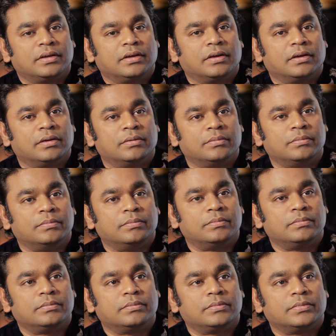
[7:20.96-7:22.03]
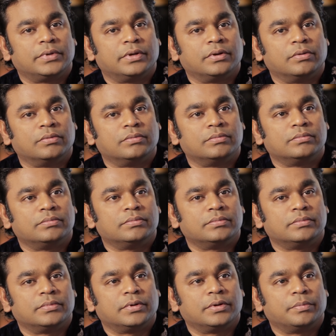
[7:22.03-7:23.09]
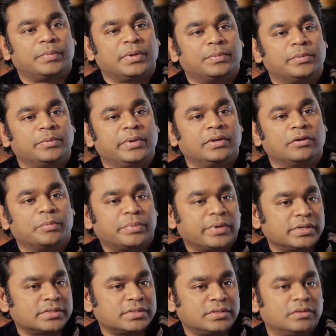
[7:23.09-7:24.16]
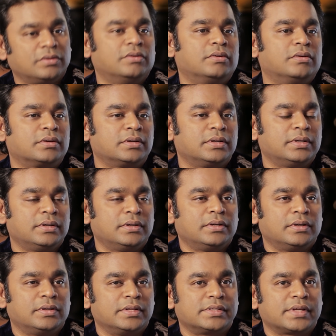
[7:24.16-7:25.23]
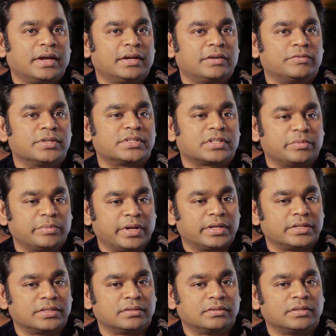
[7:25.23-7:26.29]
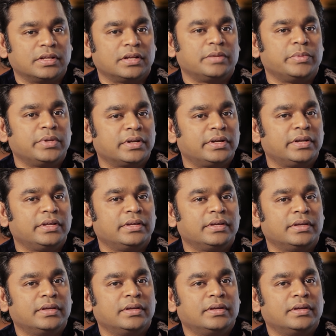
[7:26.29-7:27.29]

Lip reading: you know, people being oppressed or there's a kind of discrimination, then immediately,